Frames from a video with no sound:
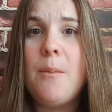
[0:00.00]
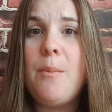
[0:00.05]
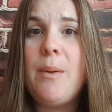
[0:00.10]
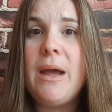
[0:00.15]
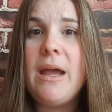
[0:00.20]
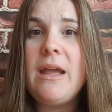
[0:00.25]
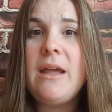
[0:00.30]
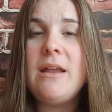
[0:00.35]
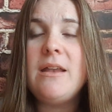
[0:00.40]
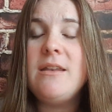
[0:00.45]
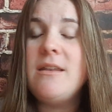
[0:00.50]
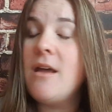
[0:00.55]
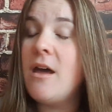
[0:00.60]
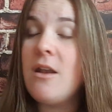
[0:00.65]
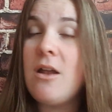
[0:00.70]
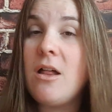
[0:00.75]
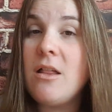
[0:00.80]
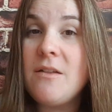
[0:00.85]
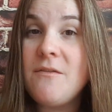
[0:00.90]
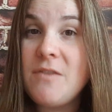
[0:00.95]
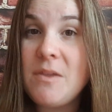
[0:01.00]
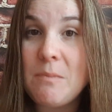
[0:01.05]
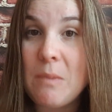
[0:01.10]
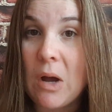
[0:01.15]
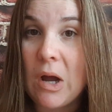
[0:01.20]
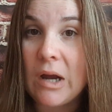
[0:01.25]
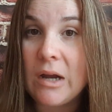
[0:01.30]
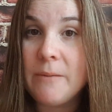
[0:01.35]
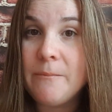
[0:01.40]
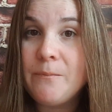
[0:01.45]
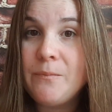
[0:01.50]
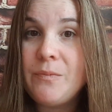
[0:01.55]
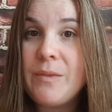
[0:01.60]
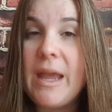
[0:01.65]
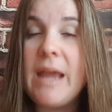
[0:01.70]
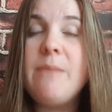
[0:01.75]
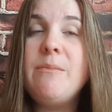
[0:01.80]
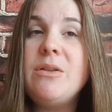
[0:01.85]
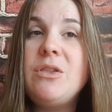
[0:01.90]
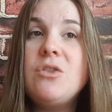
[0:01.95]
But not all of them are.
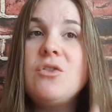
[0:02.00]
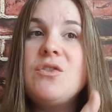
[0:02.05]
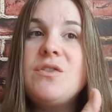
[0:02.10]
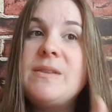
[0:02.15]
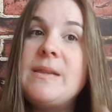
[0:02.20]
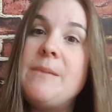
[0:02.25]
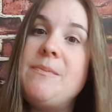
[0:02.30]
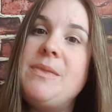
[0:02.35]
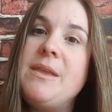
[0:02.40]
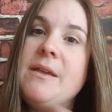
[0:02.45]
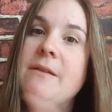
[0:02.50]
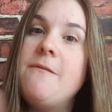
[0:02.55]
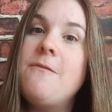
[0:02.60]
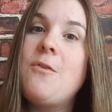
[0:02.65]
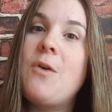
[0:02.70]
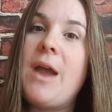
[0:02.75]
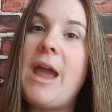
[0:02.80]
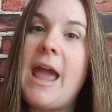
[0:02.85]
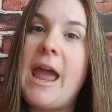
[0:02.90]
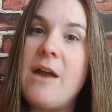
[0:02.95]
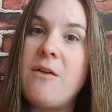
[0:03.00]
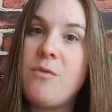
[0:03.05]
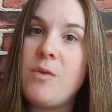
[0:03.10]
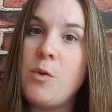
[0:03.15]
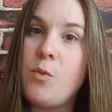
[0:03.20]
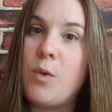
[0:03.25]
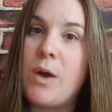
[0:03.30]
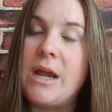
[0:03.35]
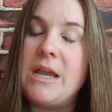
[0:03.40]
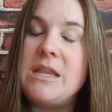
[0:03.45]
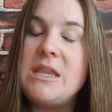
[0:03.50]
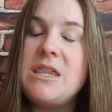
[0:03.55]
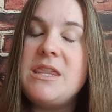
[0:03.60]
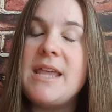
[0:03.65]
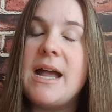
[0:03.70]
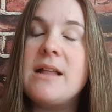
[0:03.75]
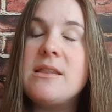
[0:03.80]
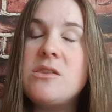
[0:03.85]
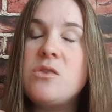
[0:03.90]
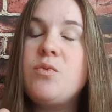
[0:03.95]
But there's something for everyone.
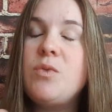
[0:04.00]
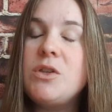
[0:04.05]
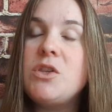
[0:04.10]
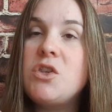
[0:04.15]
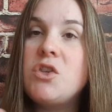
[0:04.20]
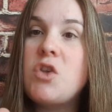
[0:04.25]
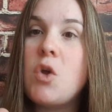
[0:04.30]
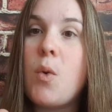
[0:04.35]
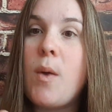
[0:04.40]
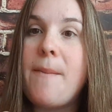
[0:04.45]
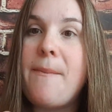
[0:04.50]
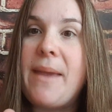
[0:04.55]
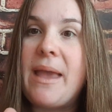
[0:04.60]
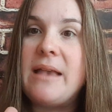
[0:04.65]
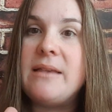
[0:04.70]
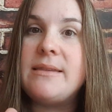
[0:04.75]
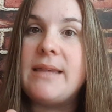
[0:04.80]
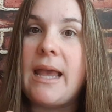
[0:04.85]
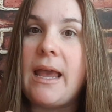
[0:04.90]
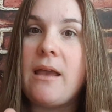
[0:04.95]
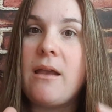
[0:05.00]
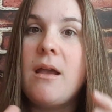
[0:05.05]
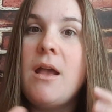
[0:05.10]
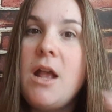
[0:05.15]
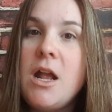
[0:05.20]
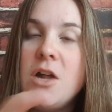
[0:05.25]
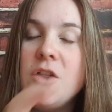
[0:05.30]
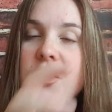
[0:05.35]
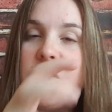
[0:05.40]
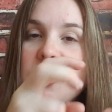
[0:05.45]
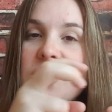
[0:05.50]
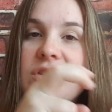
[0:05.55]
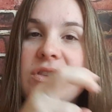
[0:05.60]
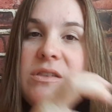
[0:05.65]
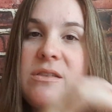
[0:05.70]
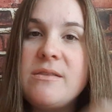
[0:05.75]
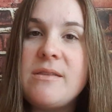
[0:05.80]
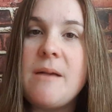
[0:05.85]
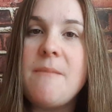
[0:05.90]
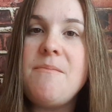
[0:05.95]
That's what's so amazing. There's
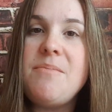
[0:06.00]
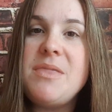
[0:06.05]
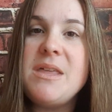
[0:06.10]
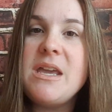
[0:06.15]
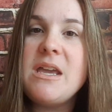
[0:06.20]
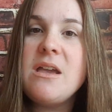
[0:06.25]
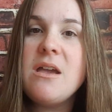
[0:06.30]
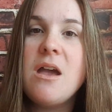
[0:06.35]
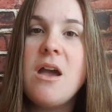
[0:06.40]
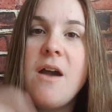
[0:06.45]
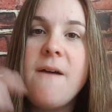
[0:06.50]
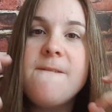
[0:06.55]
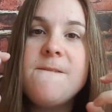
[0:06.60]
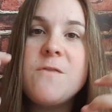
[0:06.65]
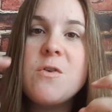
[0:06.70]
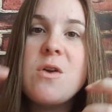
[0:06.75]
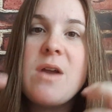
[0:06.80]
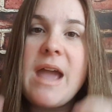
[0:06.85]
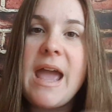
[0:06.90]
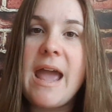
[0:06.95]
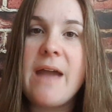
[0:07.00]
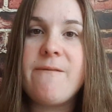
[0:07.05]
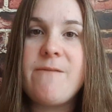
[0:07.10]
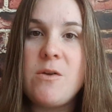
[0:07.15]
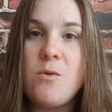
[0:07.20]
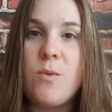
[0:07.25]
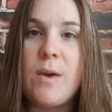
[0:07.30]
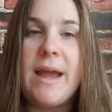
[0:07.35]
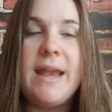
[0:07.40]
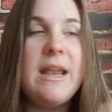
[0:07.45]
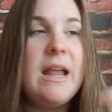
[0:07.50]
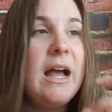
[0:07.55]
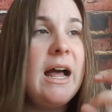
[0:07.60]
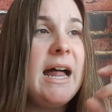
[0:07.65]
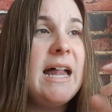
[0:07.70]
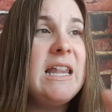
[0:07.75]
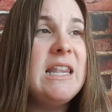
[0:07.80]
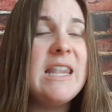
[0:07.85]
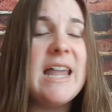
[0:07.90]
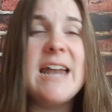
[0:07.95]
something for everyone.
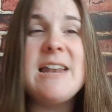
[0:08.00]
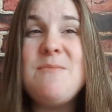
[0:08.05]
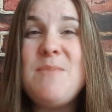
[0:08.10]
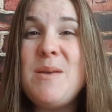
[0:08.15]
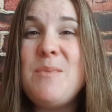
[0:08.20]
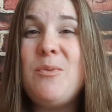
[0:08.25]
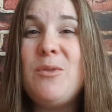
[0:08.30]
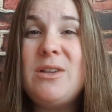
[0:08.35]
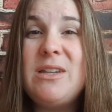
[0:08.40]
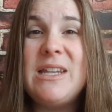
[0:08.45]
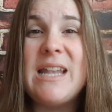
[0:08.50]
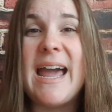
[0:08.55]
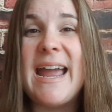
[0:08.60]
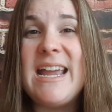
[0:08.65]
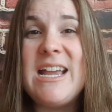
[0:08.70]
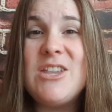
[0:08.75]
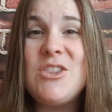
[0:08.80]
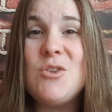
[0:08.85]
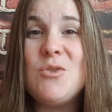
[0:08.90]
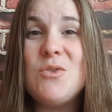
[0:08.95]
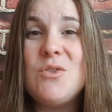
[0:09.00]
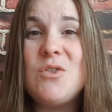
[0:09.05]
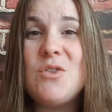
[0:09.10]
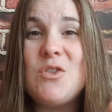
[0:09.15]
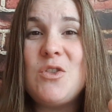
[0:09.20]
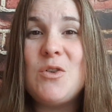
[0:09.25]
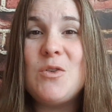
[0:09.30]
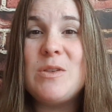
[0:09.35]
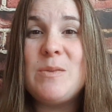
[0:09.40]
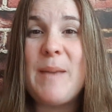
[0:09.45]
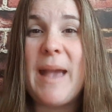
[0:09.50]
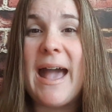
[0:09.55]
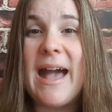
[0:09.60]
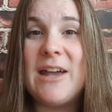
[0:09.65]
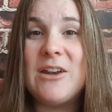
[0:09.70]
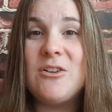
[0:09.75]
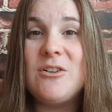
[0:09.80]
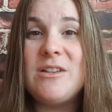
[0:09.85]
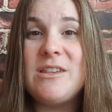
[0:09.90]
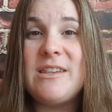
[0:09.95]
A lot of people like those
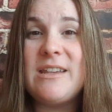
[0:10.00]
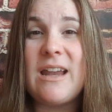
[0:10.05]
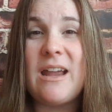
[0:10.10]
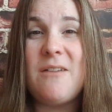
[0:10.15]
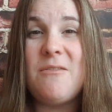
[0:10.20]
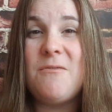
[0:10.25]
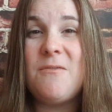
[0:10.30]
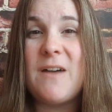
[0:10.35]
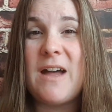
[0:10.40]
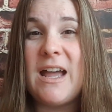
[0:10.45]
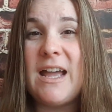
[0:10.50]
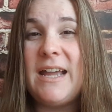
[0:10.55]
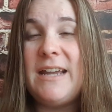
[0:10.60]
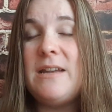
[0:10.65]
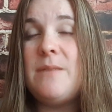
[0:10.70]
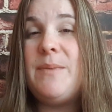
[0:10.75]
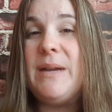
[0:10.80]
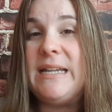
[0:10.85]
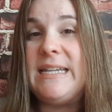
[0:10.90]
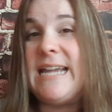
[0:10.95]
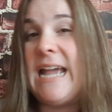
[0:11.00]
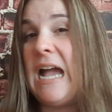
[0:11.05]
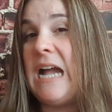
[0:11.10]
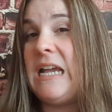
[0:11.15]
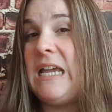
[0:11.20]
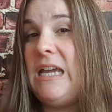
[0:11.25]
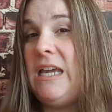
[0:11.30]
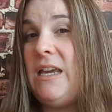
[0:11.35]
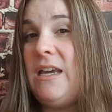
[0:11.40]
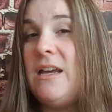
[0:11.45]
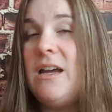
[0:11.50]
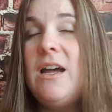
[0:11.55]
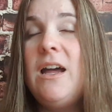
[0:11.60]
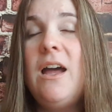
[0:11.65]
patterns that I find a bit tacky.